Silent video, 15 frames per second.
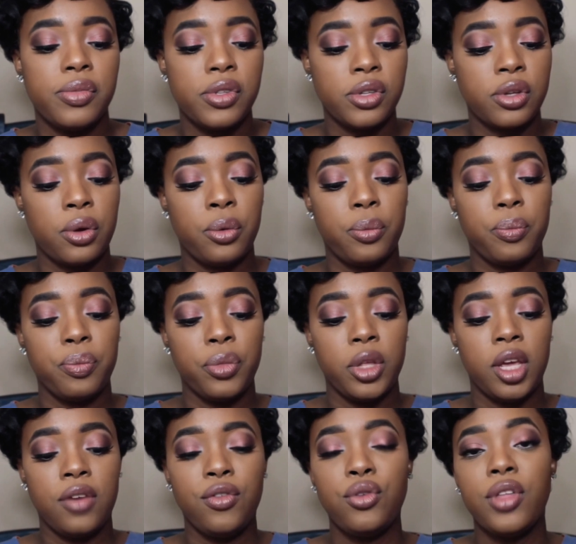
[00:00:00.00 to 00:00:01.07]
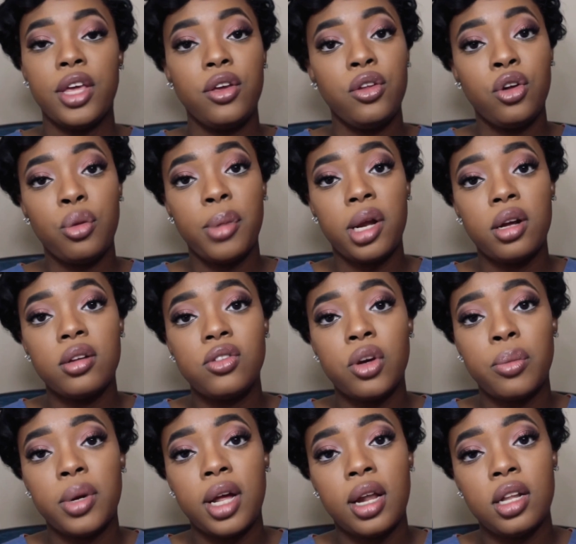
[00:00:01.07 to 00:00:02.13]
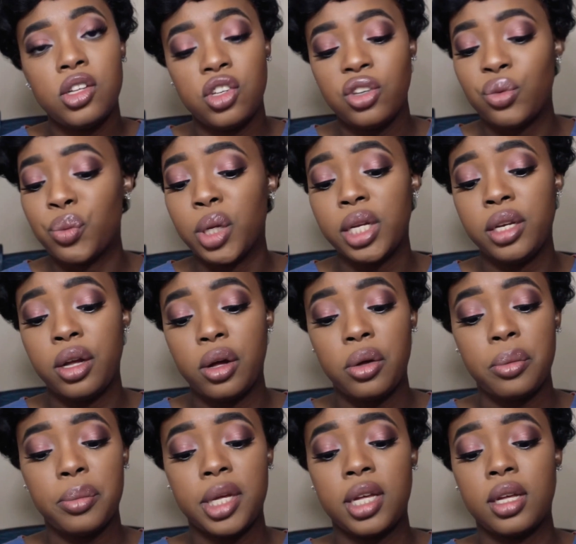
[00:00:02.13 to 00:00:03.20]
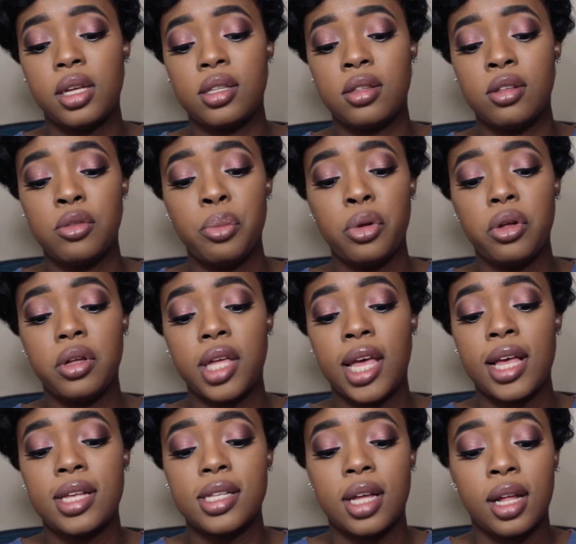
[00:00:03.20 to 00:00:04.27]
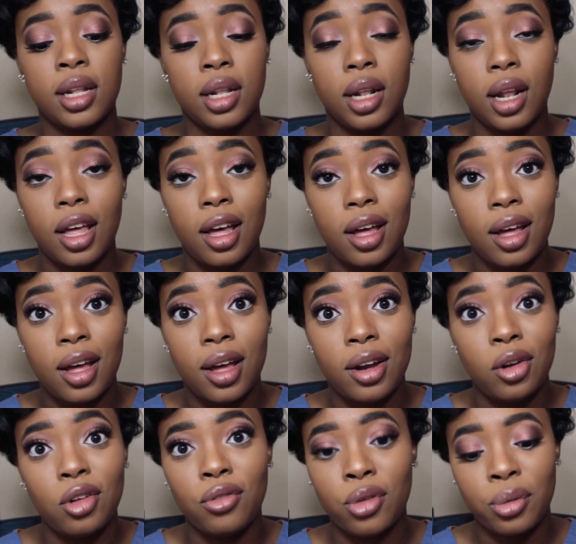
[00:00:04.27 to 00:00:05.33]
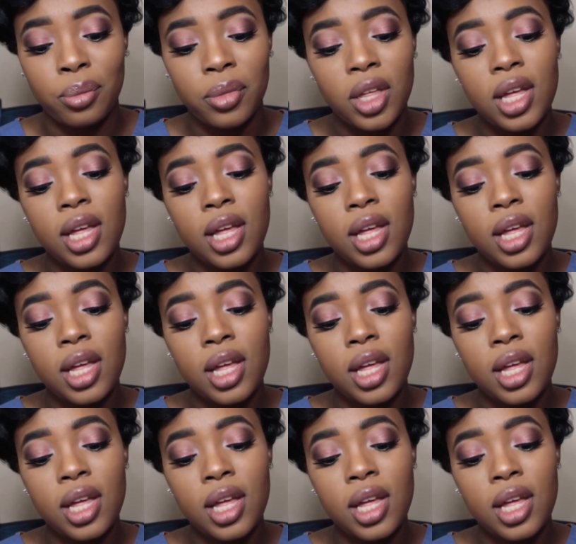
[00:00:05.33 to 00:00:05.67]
So if you think you know medical terminology, you really don't, because this book has a lot of them.